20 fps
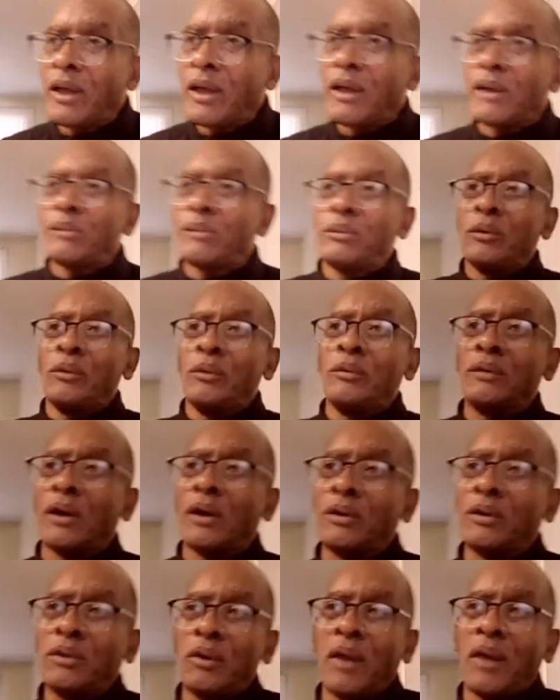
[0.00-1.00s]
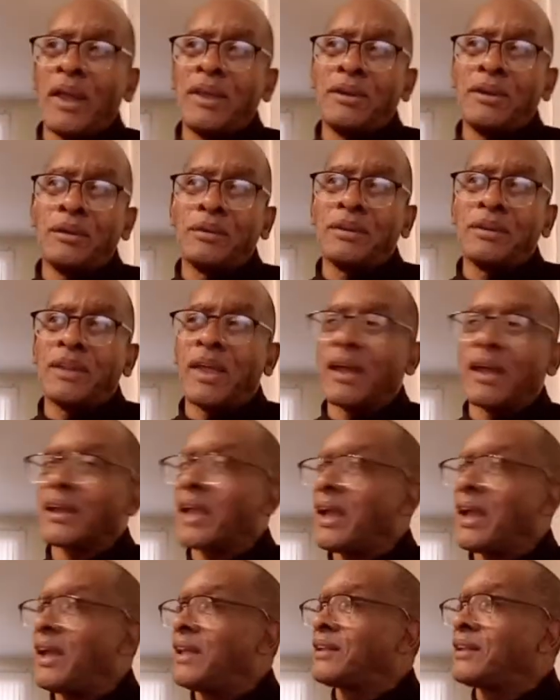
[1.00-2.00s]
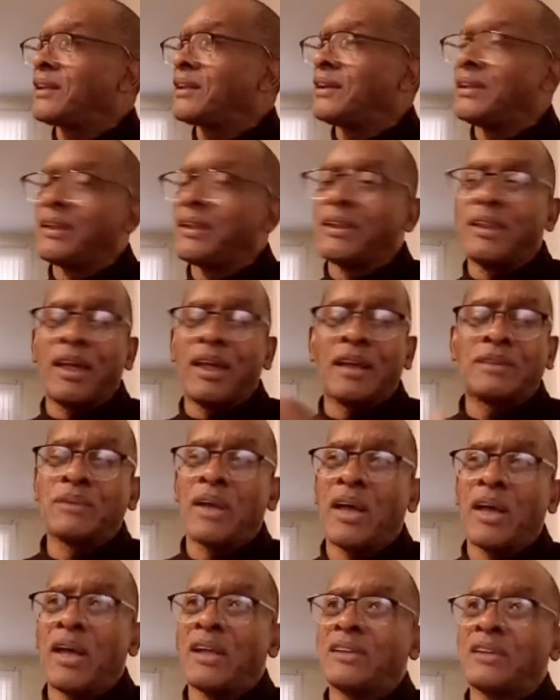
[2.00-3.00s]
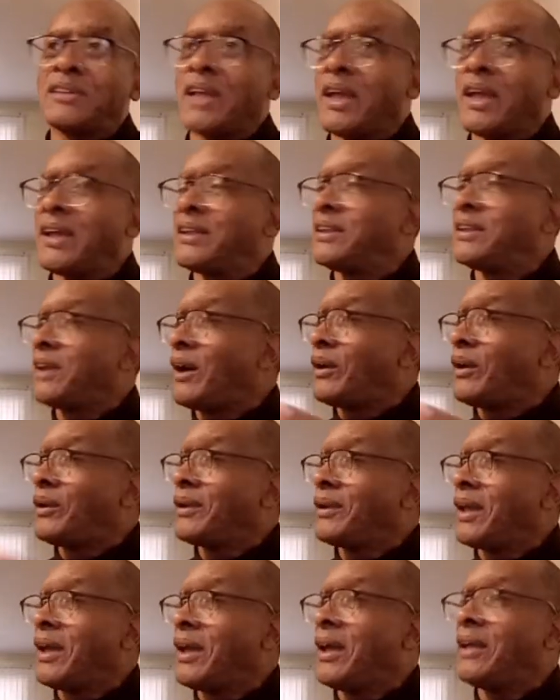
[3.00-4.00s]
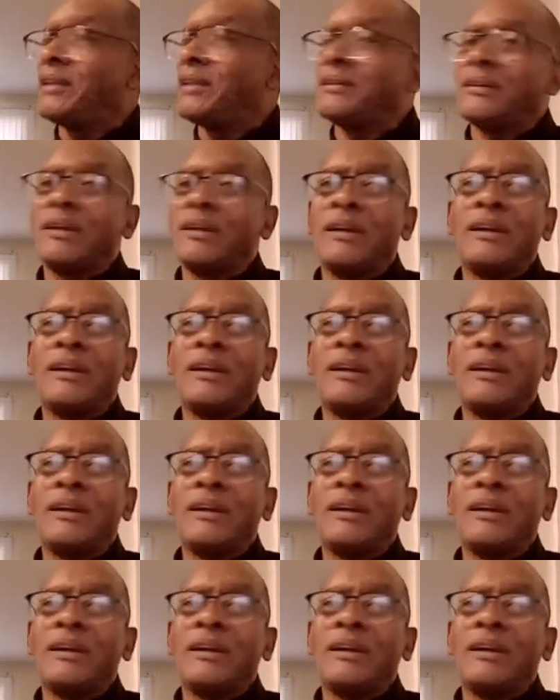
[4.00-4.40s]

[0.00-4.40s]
If you know you ain't using that can good in the next day and all that,